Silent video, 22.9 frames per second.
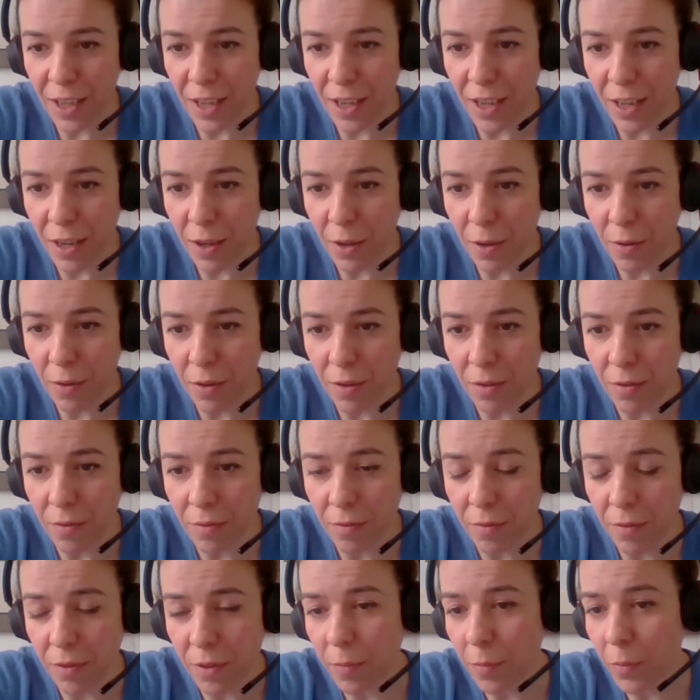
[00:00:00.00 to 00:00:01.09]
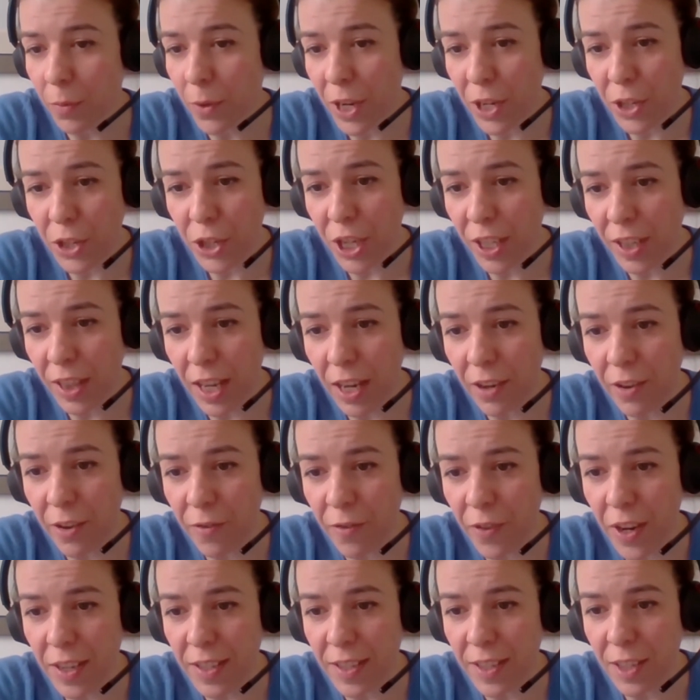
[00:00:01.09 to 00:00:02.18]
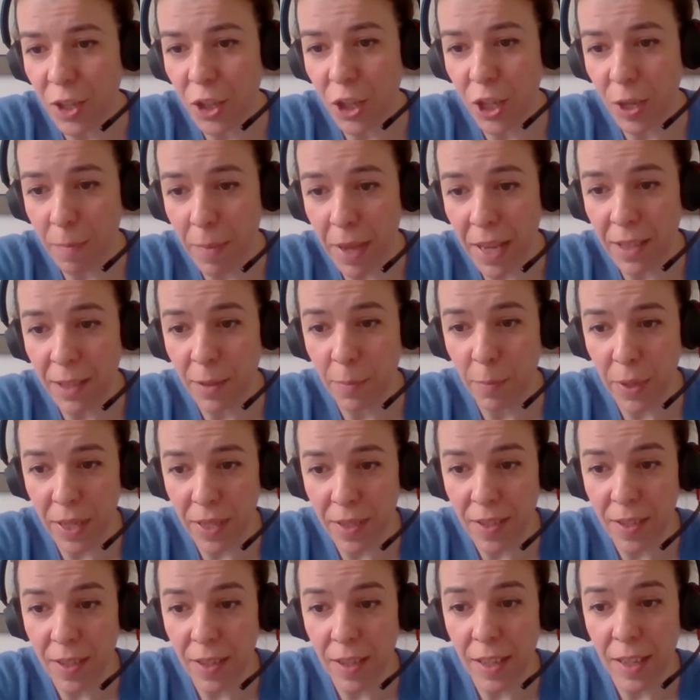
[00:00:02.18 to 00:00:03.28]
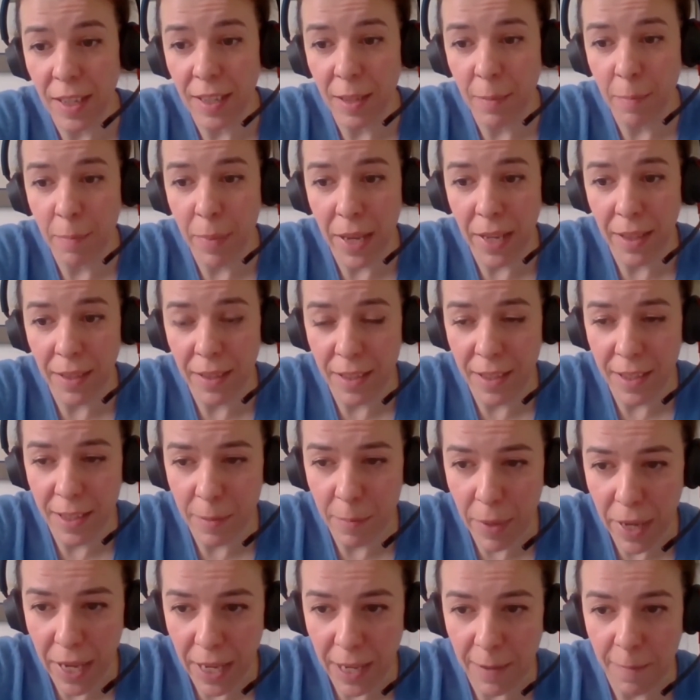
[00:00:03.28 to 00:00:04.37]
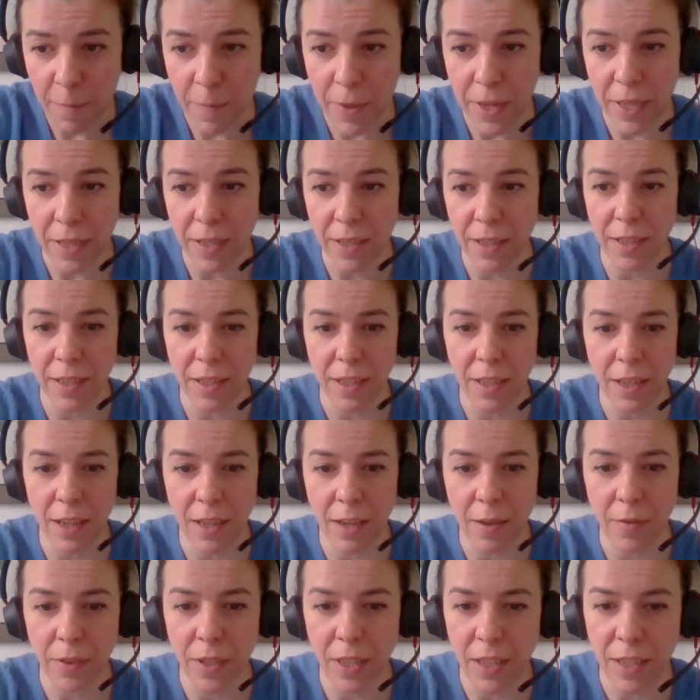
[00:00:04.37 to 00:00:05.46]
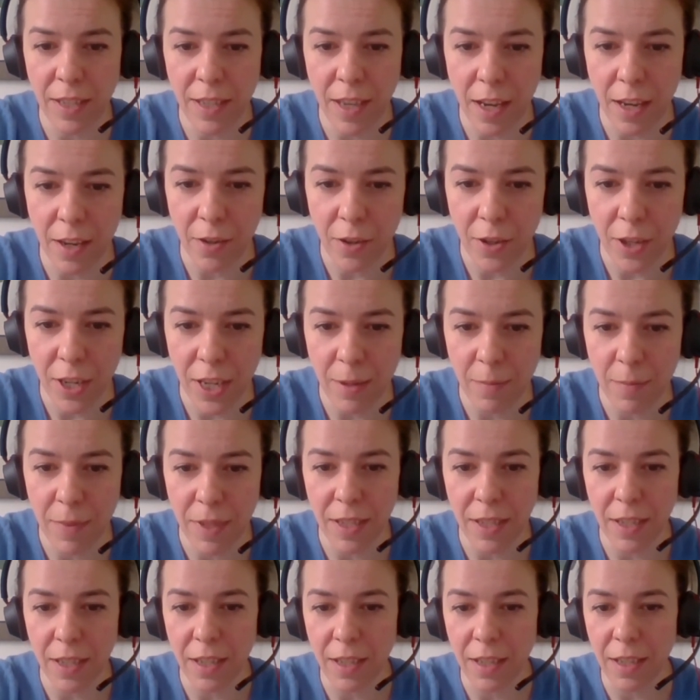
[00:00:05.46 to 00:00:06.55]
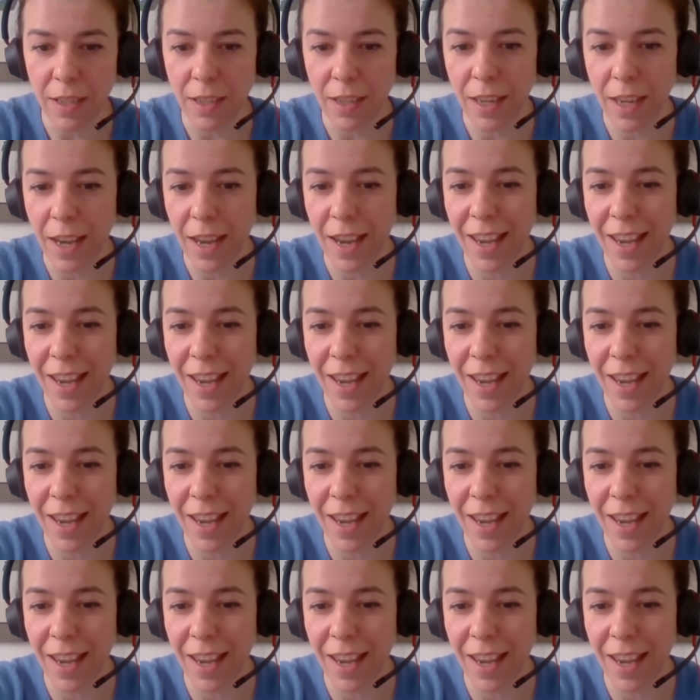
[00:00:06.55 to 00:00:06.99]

uh, where she clarifies that she meant personal independence payment. Uh, these acronyms, uh, yeah,